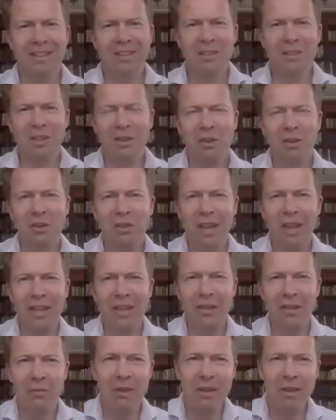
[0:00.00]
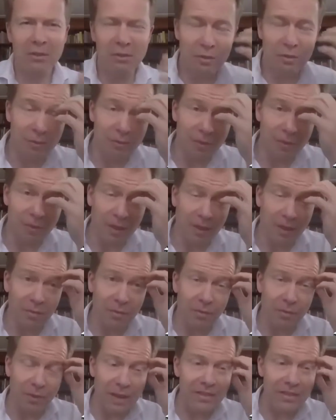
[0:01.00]
Donal, thank you. I mean, that's
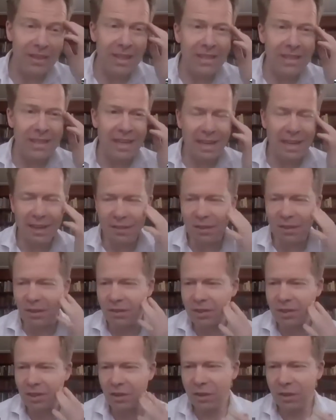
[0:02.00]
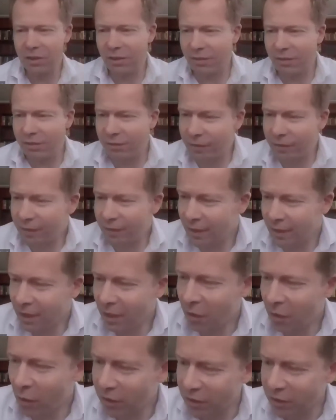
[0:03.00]
fascinating. And there are a series of
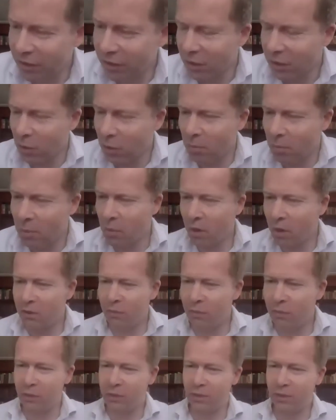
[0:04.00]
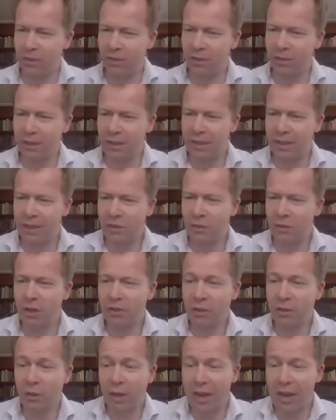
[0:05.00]
questions it will be wonderful to
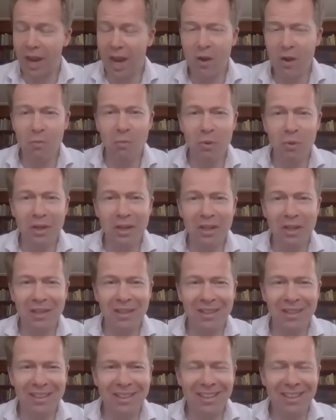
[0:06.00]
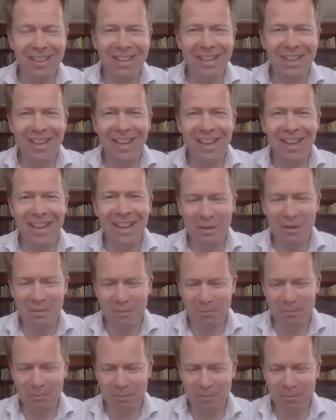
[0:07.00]
ask you. And I hope we can
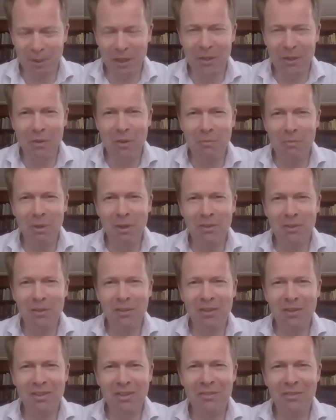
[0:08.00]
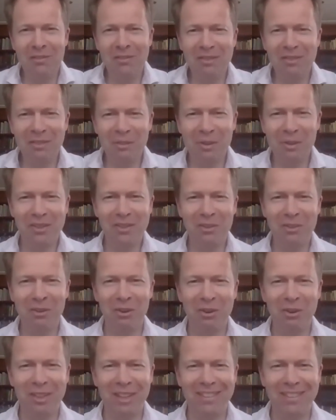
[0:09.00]
bring you in person to West
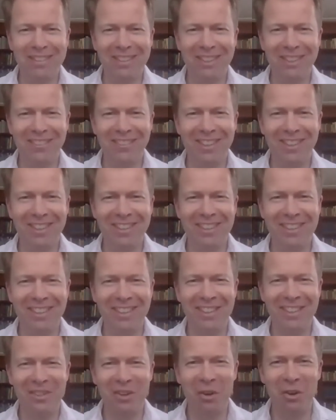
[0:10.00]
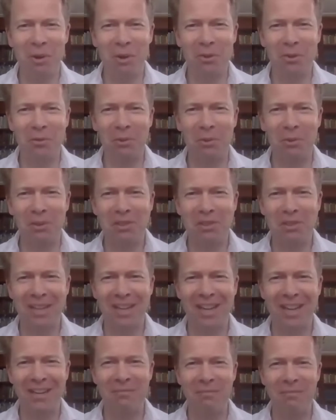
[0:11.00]
Cork next year when these things are possible once
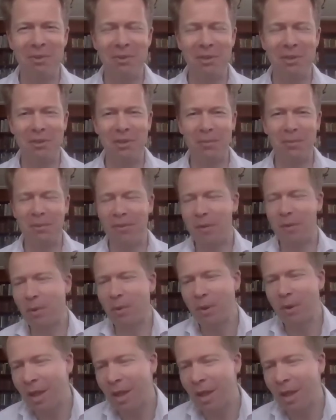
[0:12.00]
again, and pursue some of it.